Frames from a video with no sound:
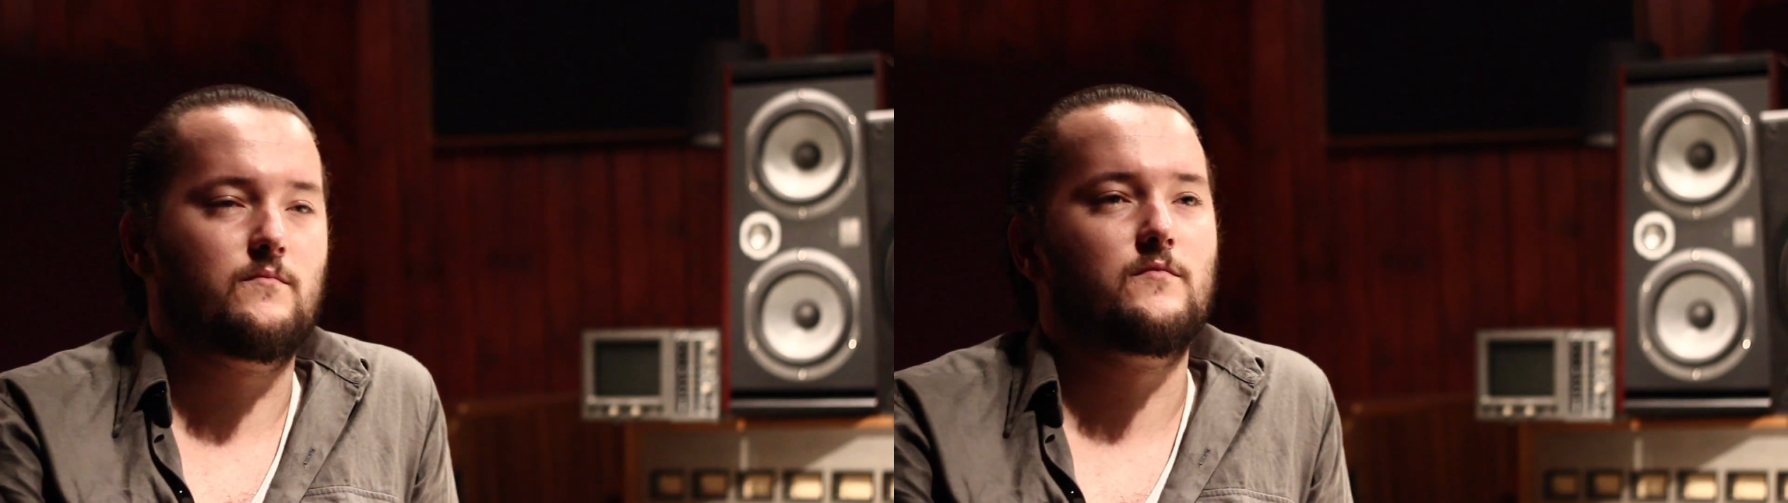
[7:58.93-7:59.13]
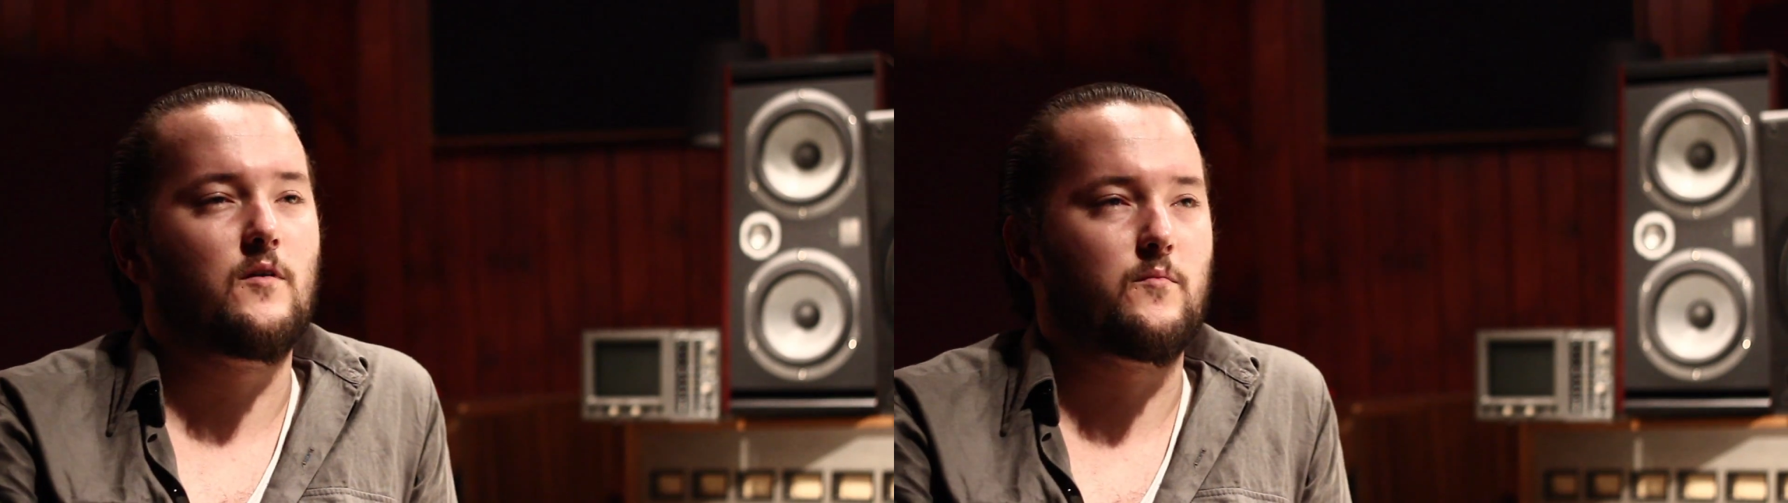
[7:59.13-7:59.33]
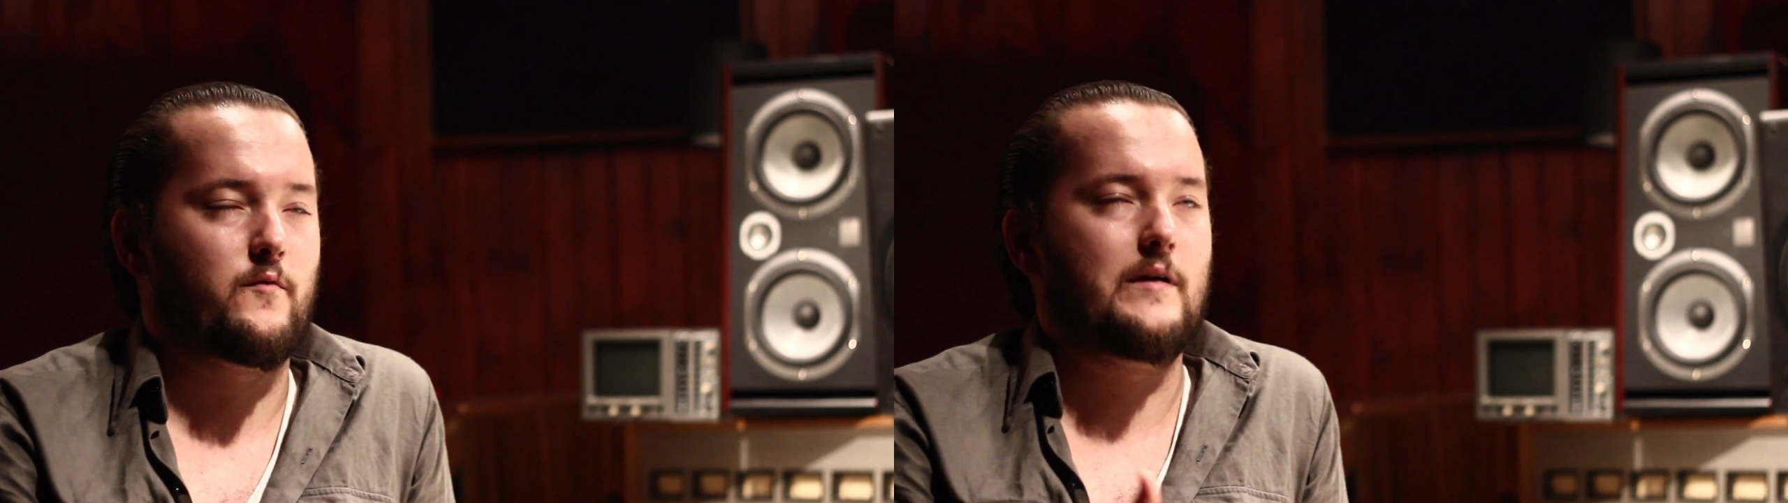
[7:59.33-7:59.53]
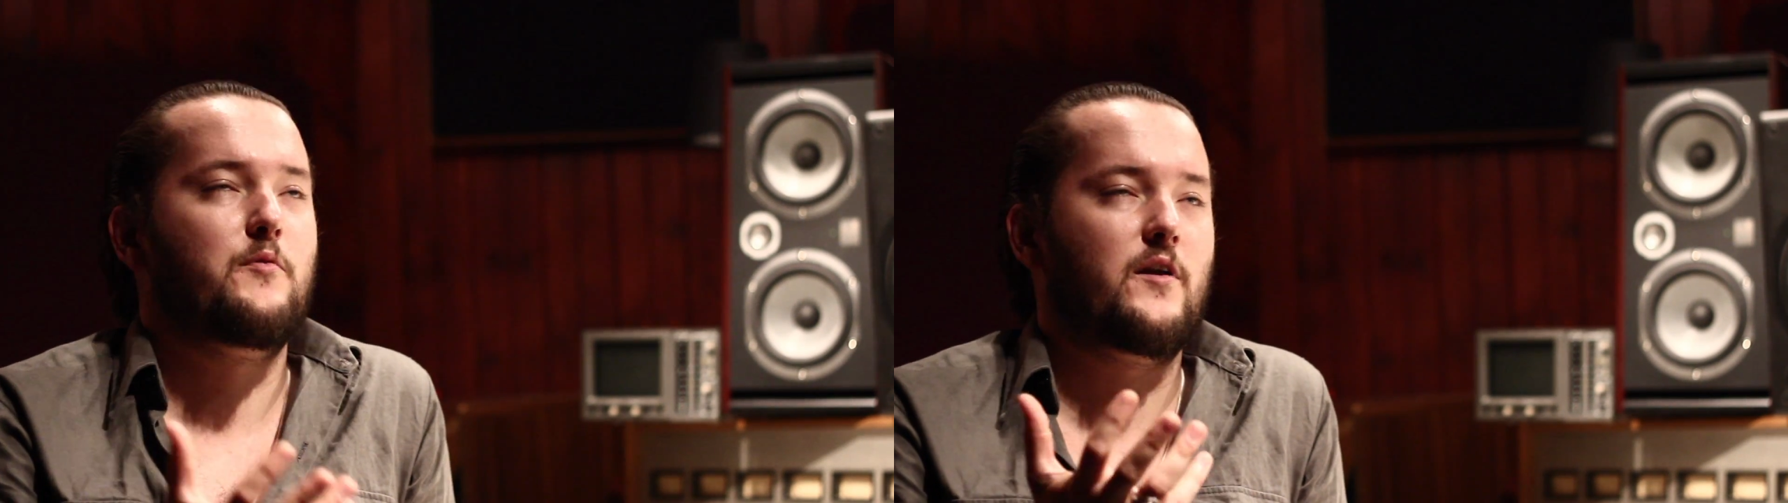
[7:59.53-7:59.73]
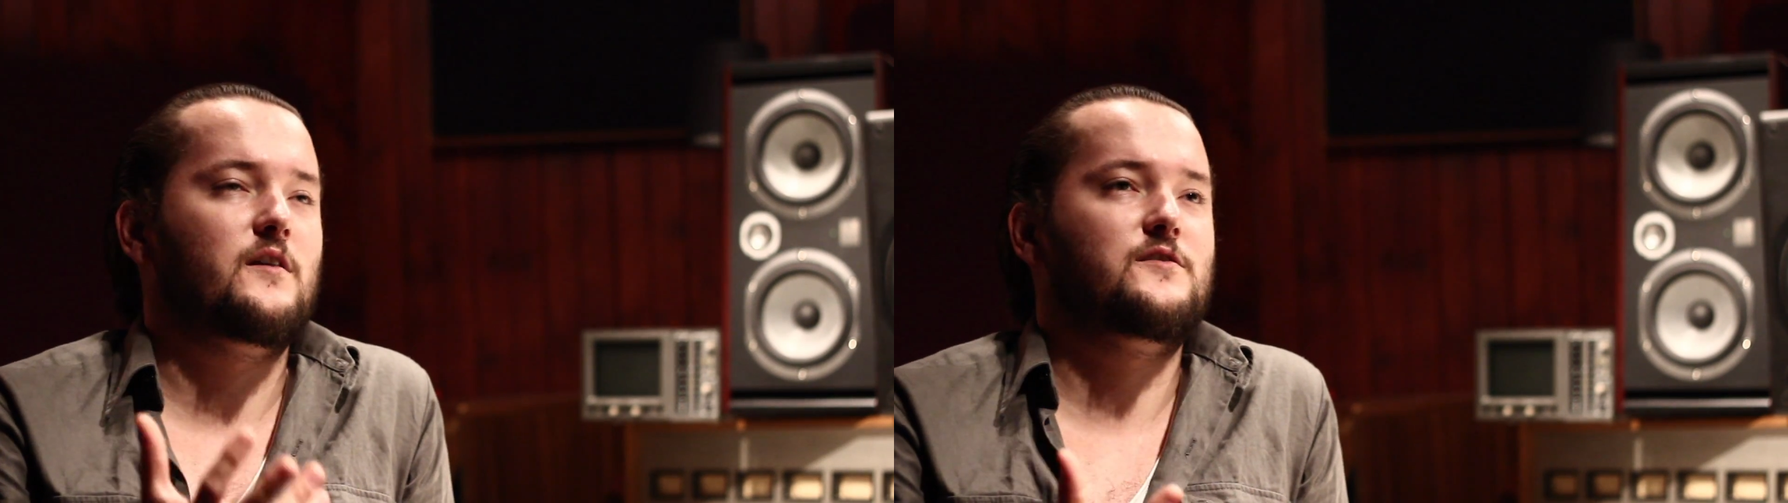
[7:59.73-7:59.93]
not
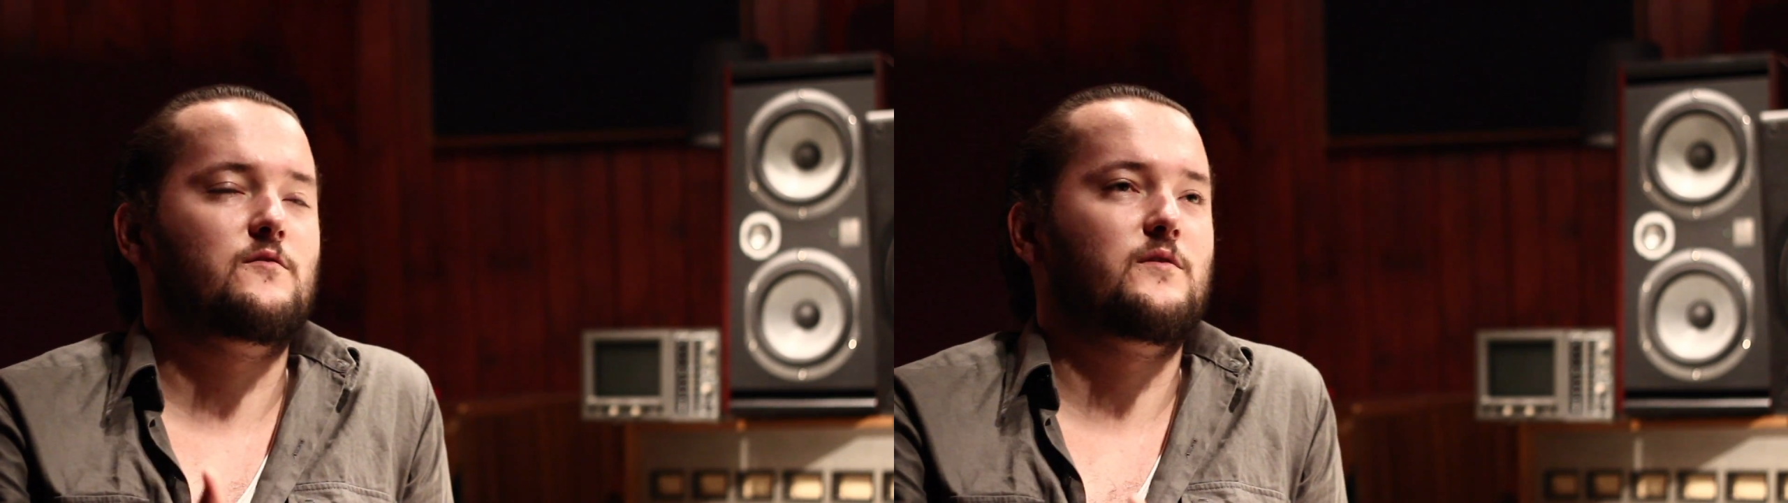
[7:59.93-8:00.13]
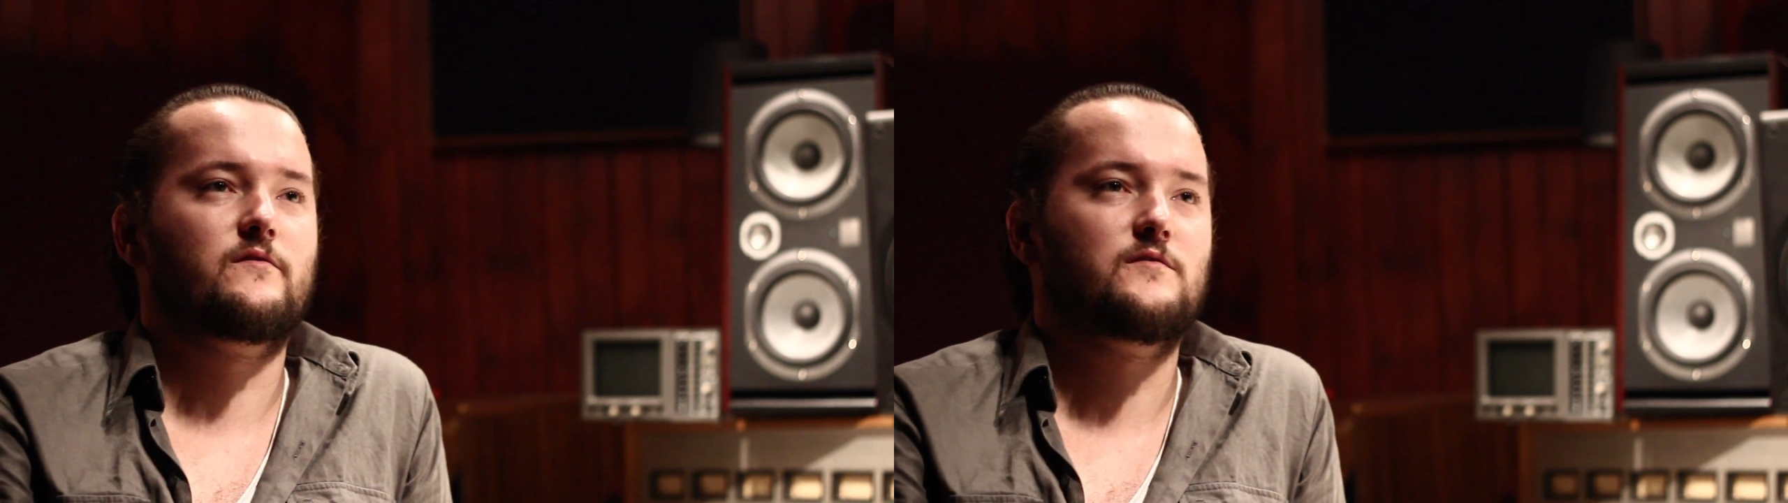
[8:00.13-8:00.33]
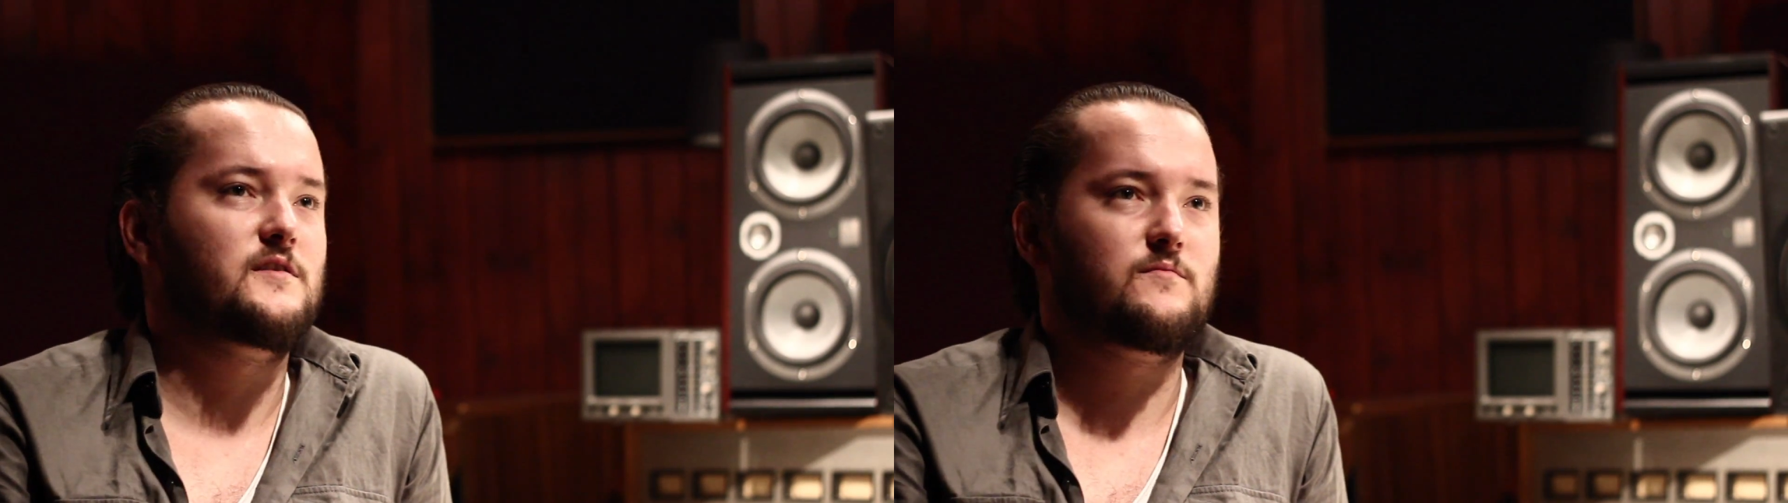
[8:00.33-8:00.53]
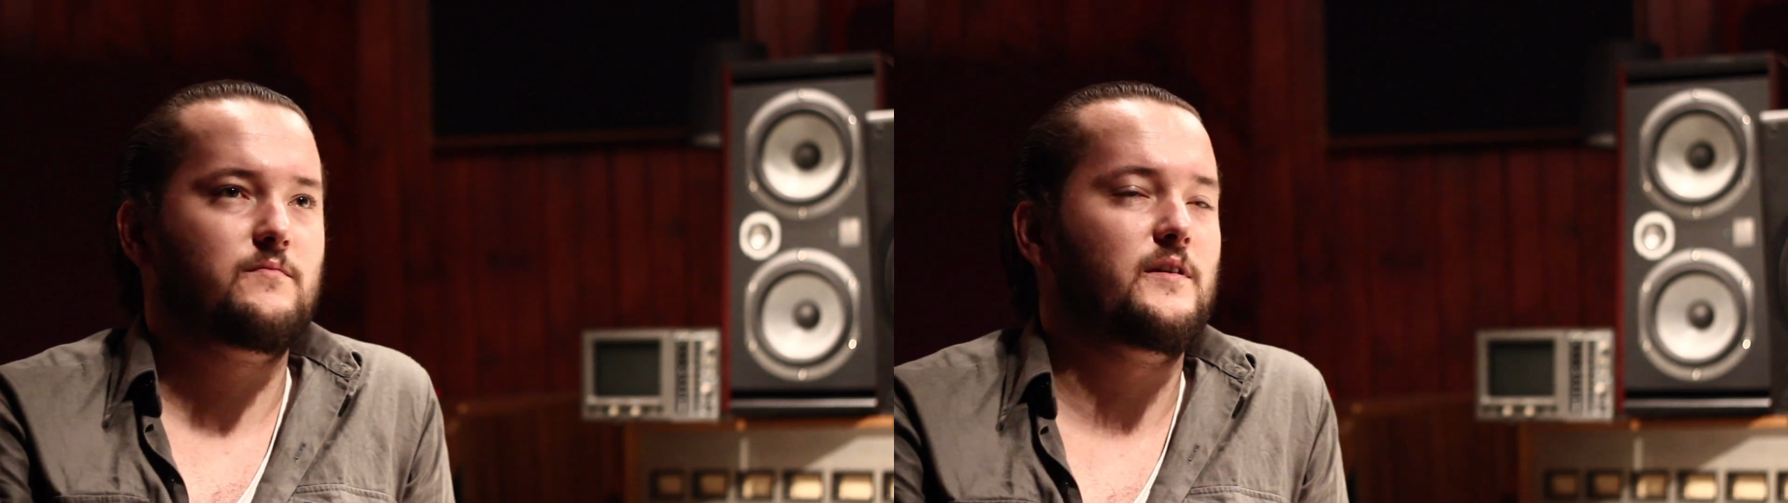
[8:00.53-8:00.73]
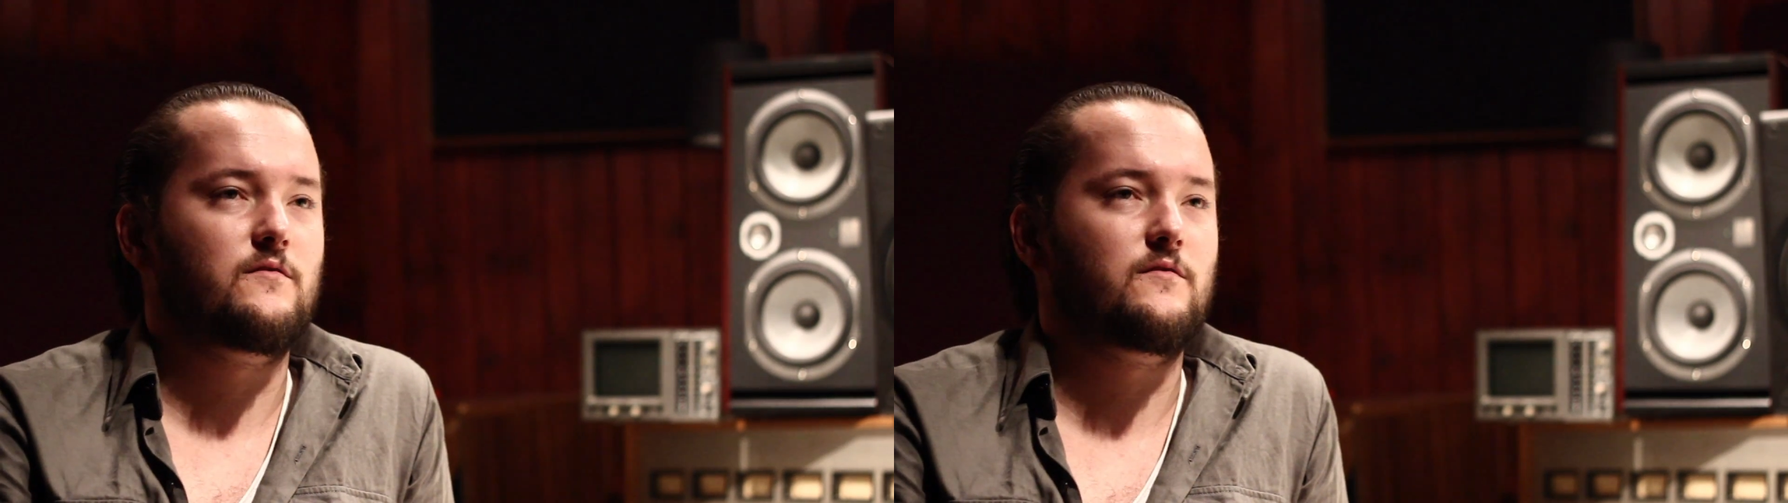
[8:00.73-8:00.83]
pre-production or whatever, just be,